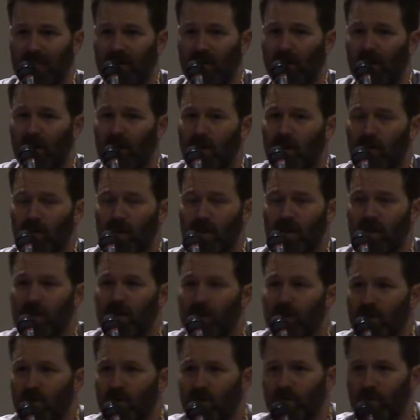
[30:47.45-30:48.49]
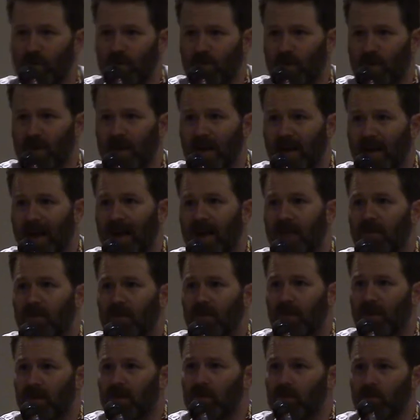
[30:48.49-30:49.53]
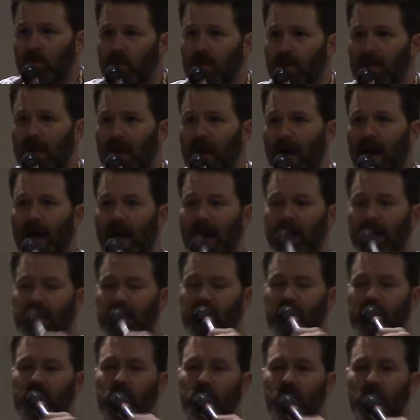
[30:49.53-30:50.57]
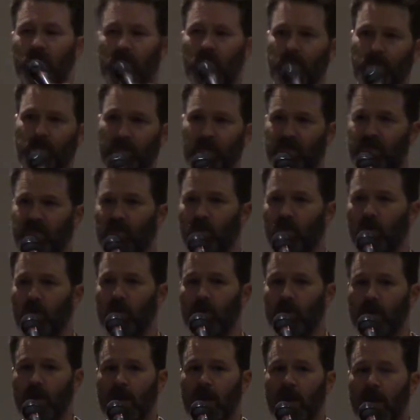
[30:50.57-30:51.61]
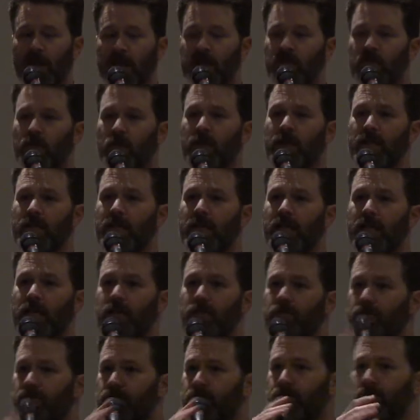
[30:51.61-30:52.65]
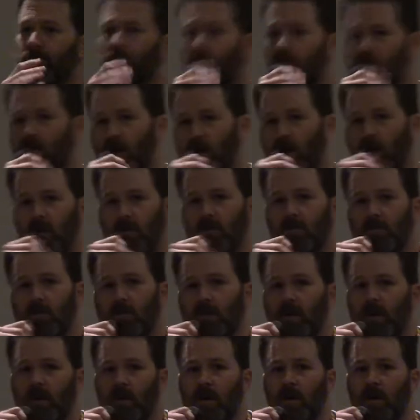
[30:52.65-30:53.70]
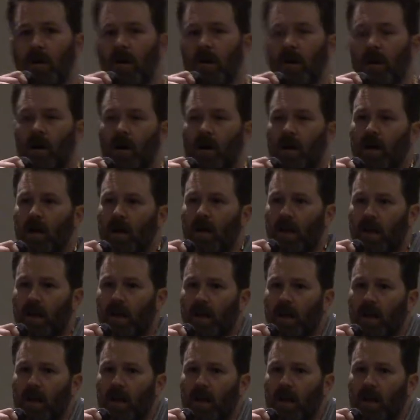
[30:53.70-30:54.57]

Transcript: all I wanted to do was be an actor. I just wanted to act. I just wanted to perform. And so I did, you know? Uh,